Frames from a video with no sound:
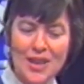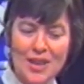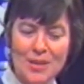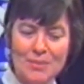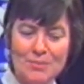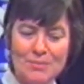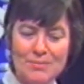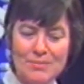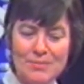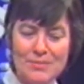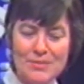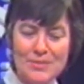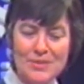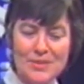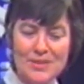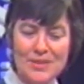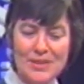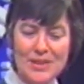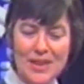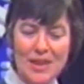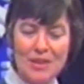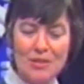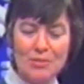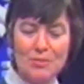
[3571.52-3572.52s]
I'm
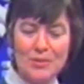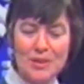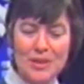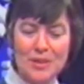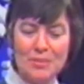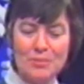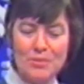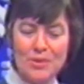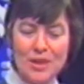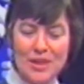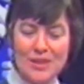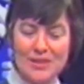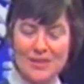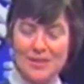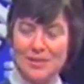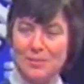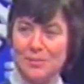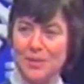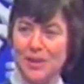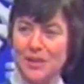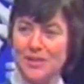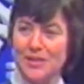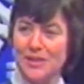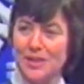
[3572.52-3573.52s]
terribly
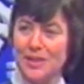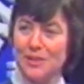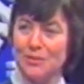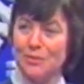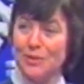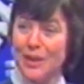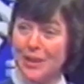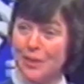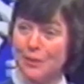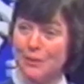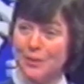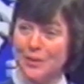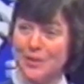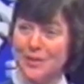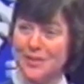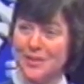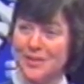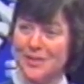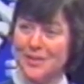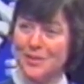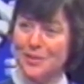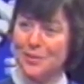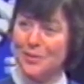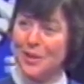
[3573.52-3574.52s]
impressed about their
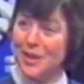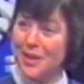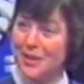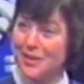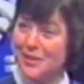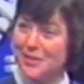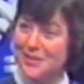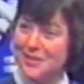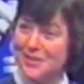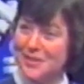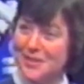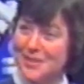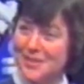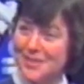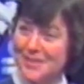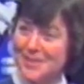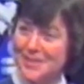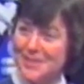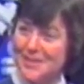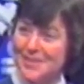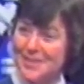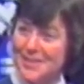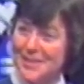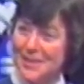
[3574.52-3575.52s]
relevance to us,
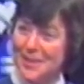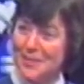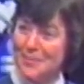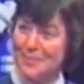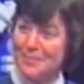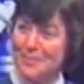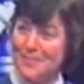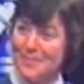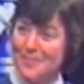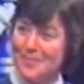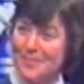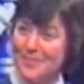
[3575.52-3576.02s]
okay?